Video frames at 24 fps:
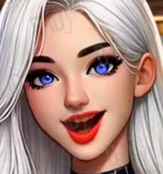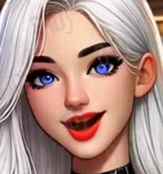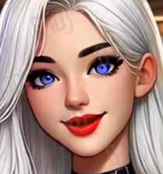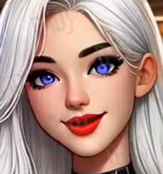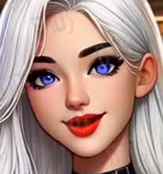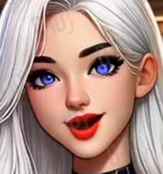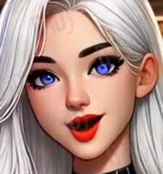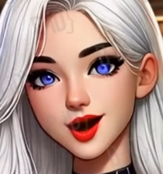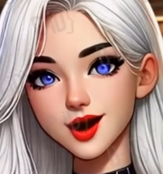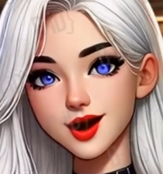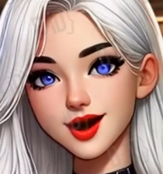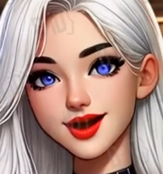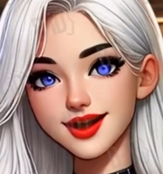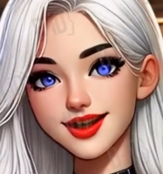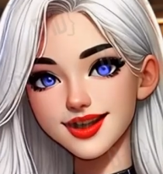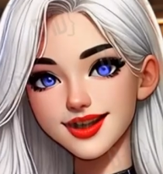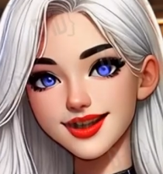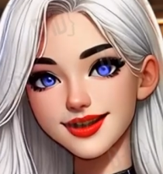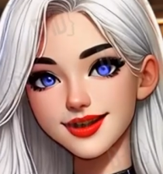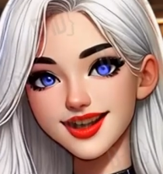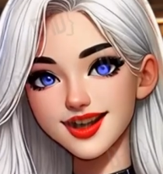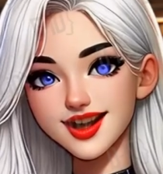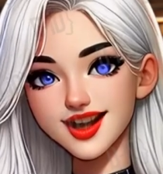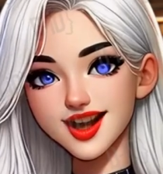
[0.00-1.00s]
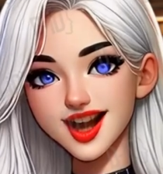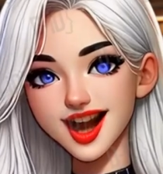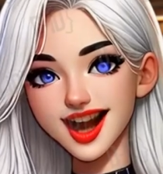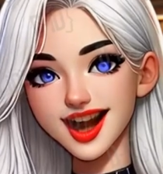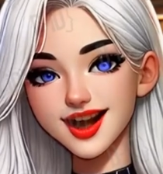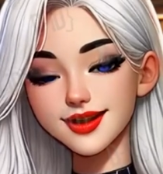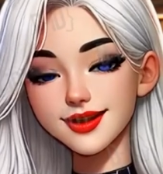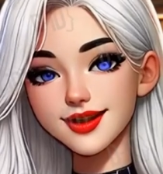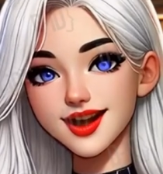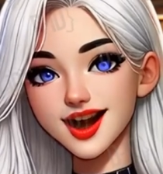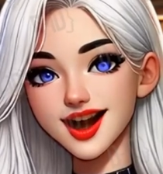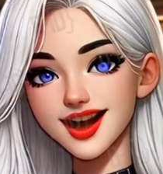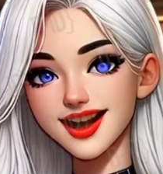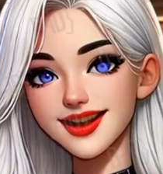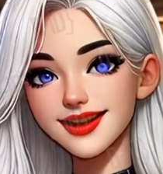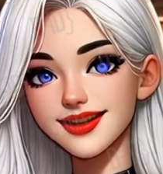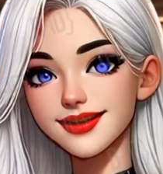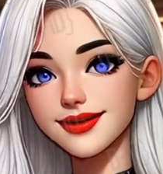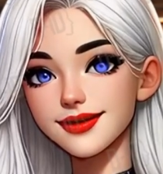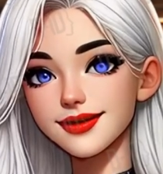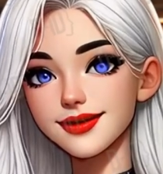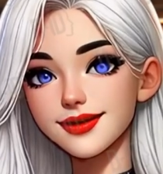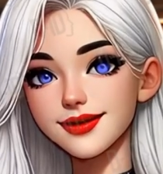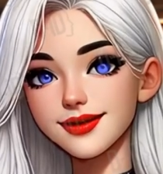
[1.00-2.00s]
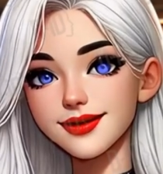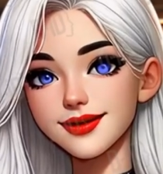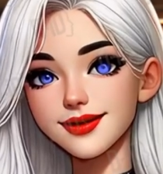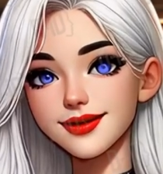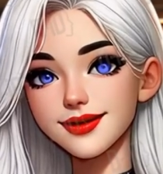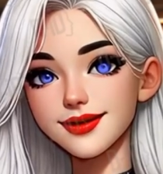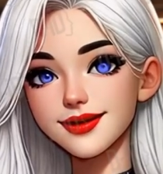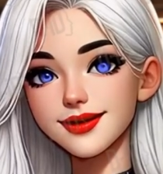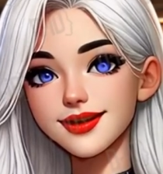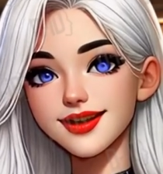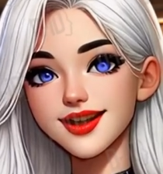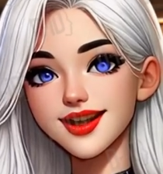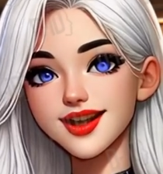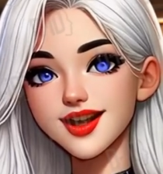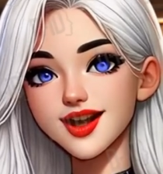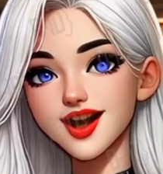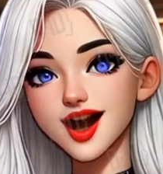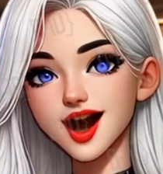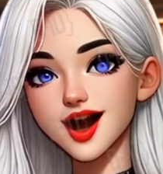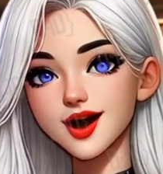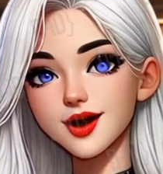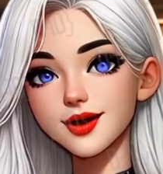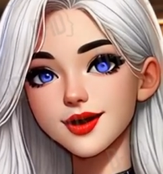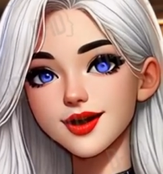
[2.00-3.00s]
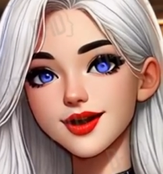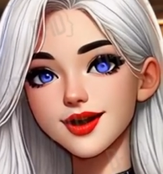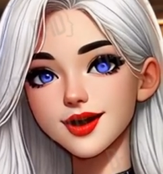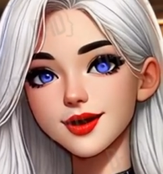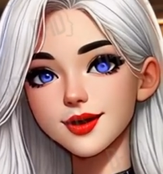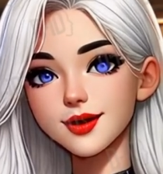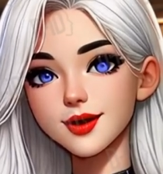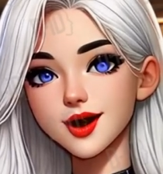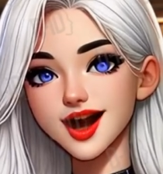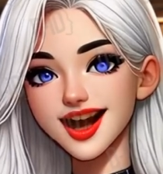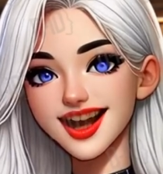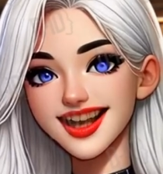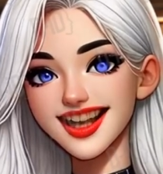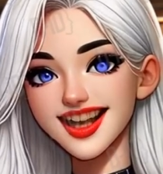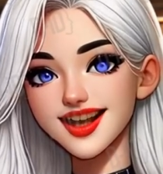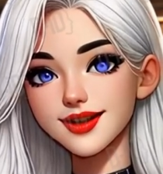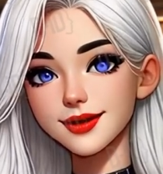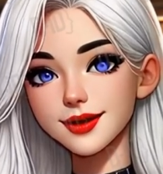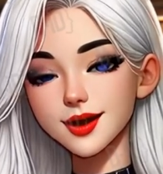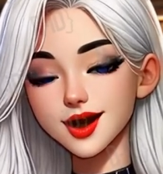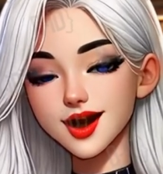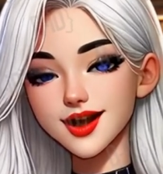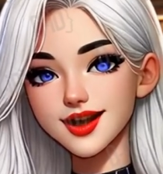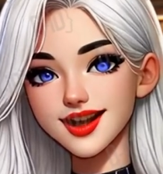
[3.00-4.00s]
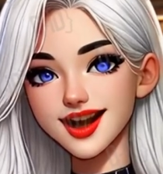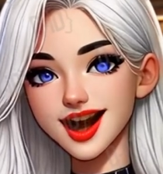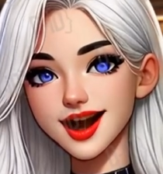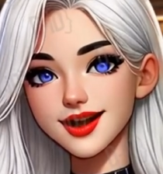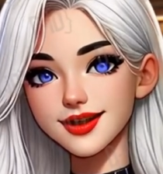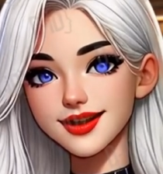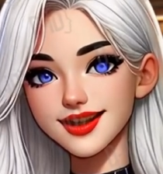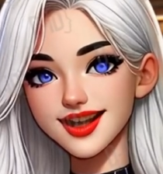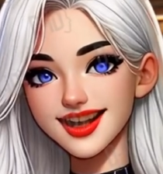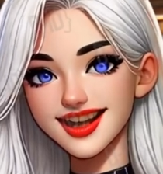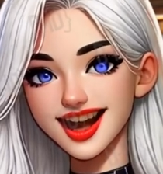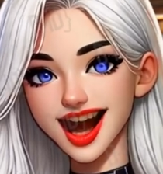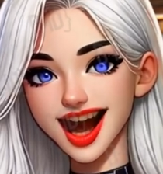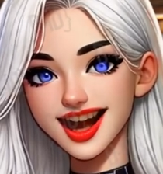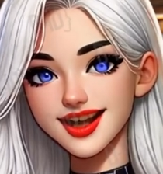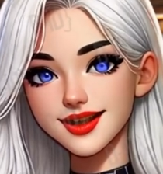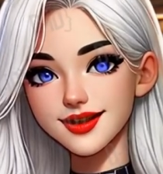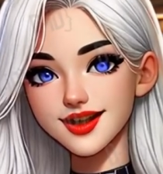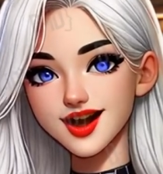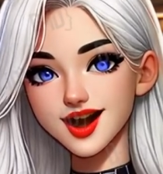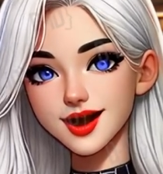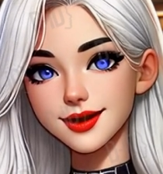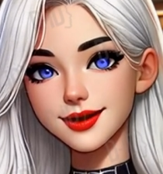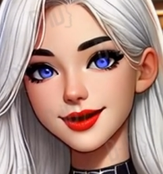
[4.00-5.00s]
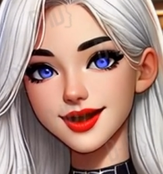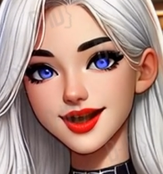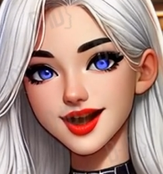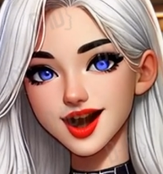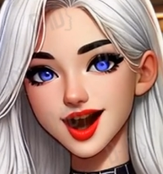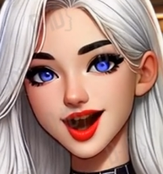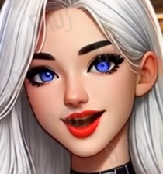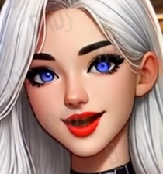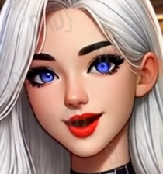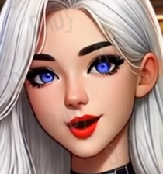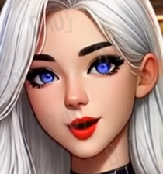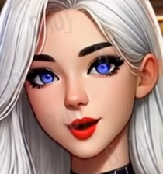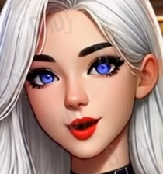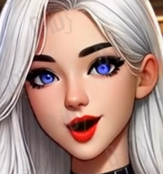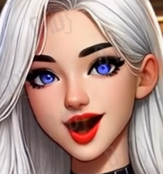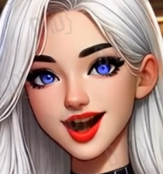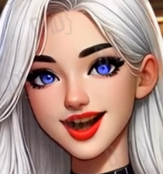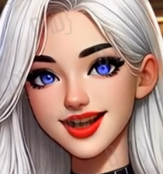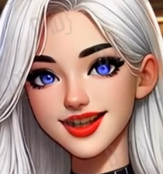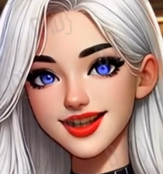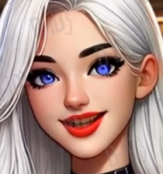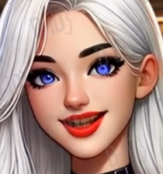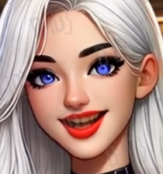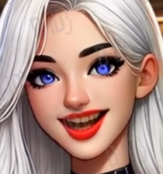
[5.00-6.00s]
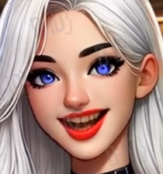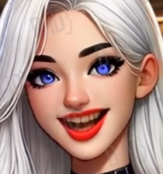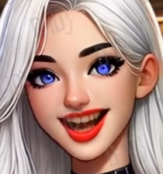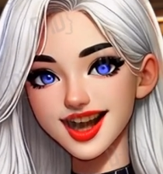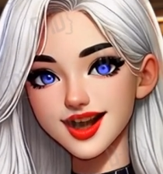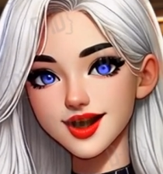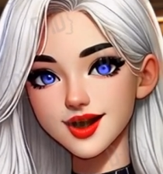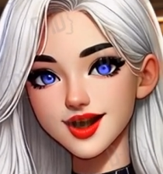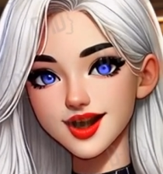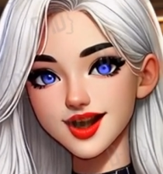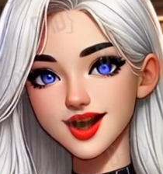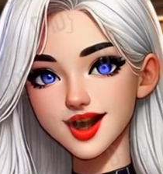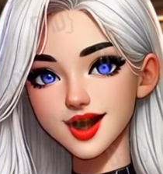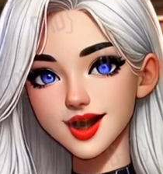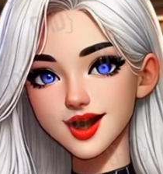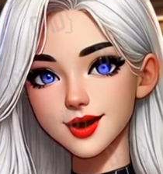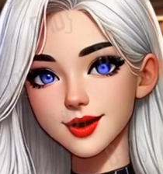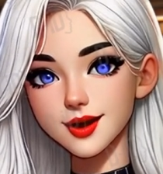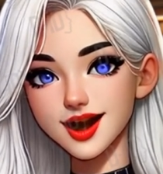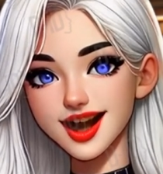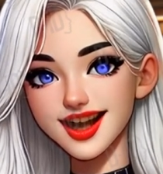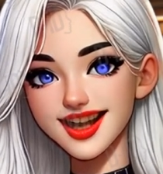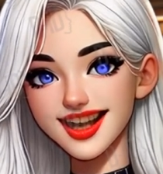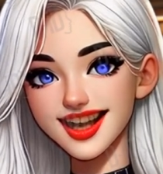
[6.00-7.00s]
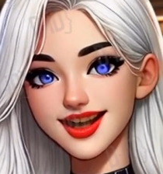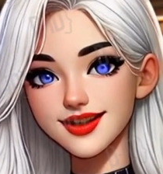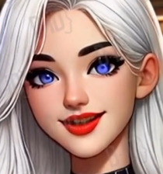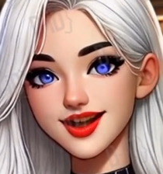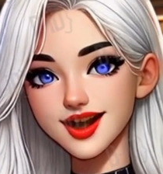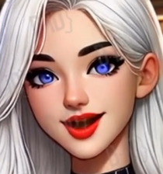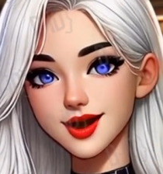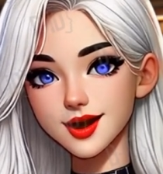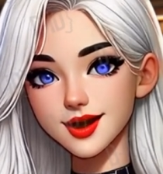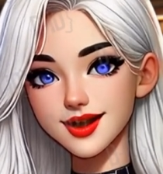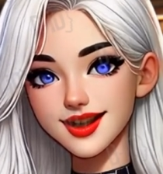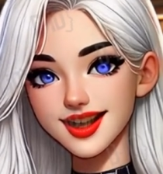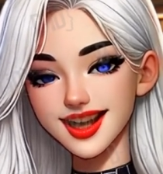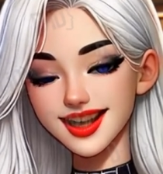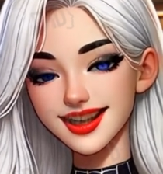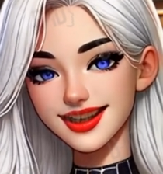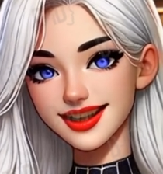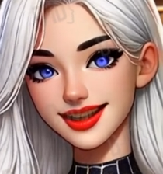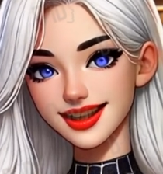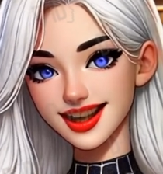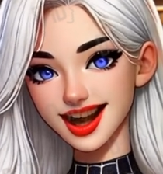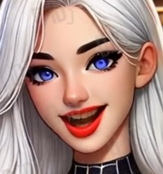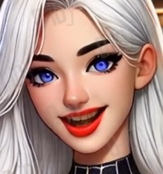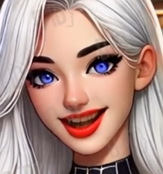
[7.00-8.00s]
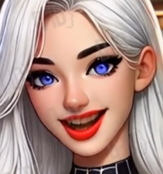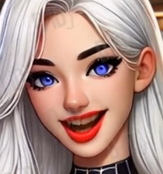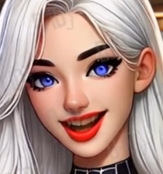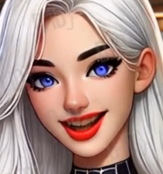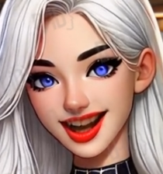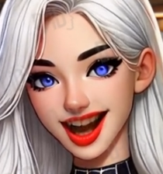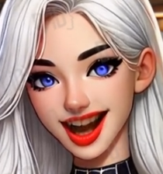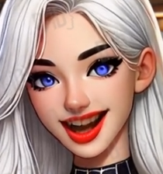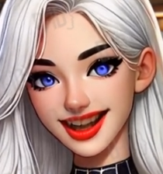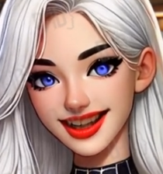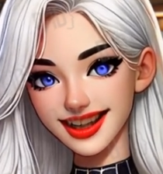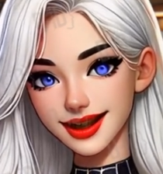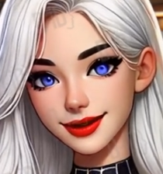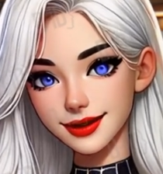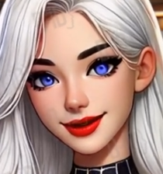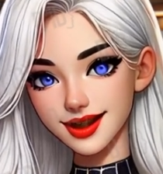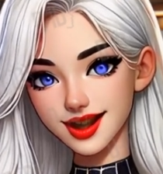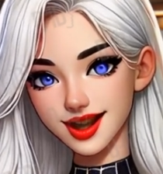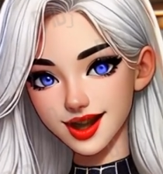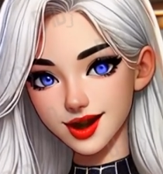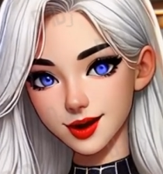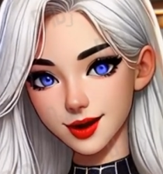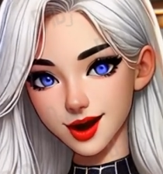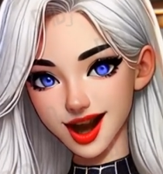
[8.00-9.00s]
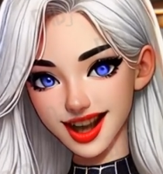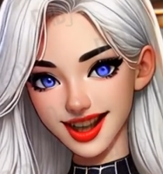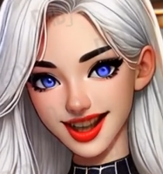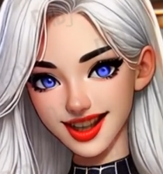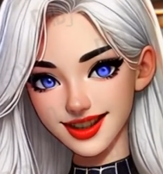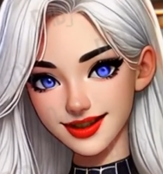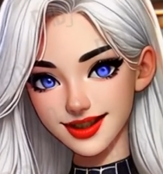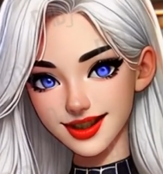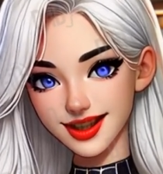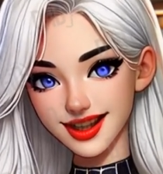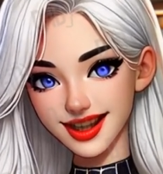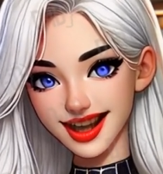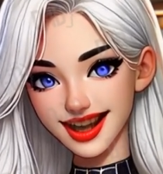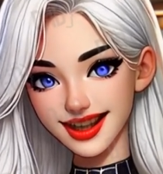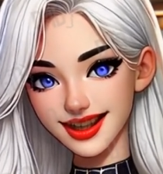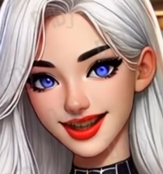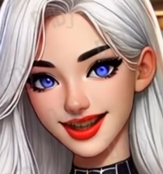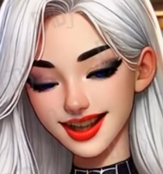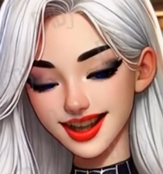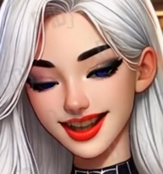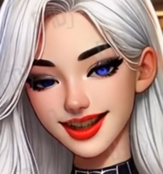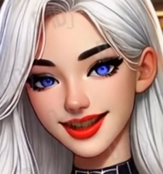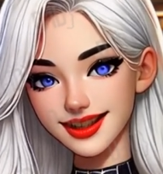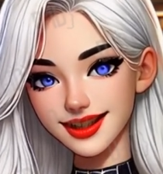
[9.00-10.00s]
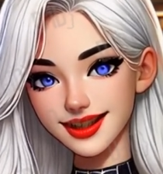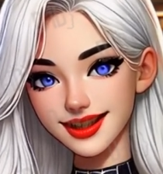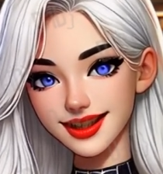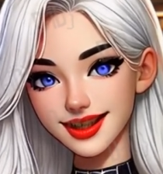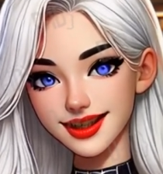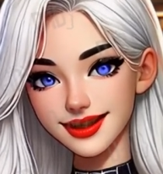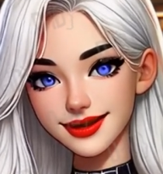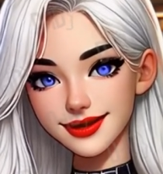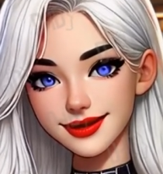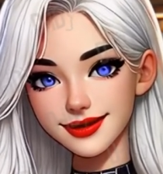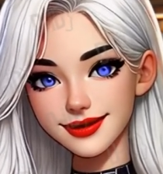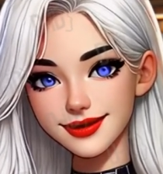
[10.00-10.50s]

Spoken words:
Of course, Jennifer. So, relative pronouns and adverbs are the words that introduce relative clauses and connect them to the rest of the sentence.